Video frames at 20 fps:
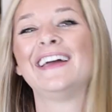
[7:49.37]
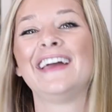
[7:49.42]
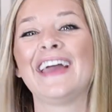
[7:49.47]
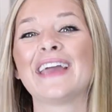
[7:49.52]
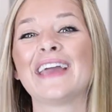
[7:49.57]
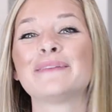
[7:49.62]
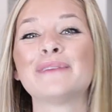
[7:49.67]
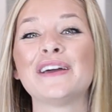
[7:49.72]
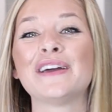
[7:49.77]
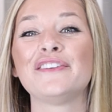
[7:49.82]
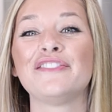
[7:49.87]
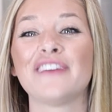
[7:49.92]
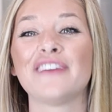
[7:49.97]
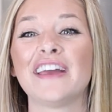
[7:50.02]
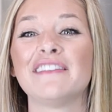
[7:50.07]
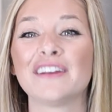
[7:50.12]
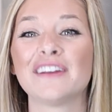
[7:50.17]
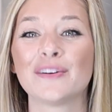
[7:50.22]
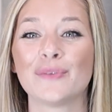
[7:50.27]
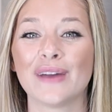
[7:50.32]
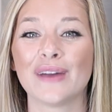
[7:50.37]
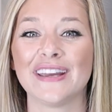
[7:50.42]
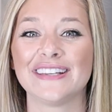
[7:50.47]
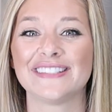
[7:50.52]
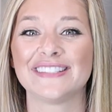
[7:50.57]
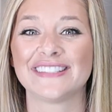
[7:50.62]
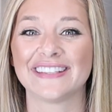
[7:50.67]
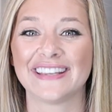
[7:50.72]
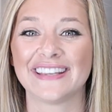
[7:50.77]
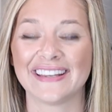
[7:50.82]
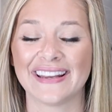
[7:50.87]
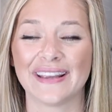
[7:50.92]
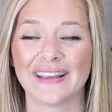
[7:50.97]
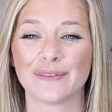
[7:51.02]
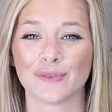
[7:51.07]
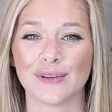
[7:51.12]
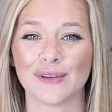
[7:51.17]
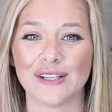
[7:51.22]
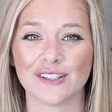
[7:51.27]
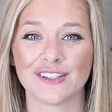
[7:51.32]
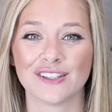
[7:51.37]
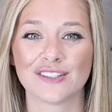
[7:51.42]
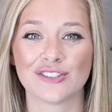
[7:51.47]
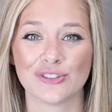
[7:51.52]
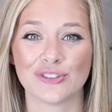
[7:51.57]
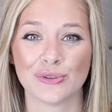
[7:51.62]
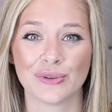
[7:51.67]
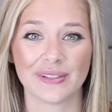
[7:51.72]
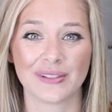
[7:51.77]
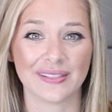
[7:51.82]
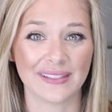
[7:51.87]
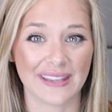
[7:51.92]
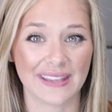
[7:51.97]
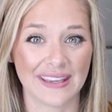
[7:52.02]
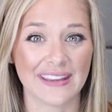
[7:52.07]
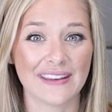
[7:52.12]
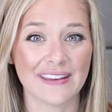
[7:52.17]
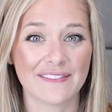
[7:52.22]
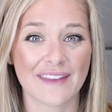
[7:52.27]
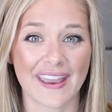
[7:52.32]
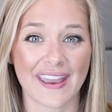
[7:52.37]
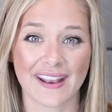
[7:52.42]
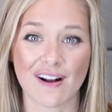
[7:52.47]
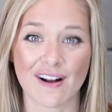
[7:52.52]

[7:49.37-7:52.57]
And my favorite way to get a reader to leave a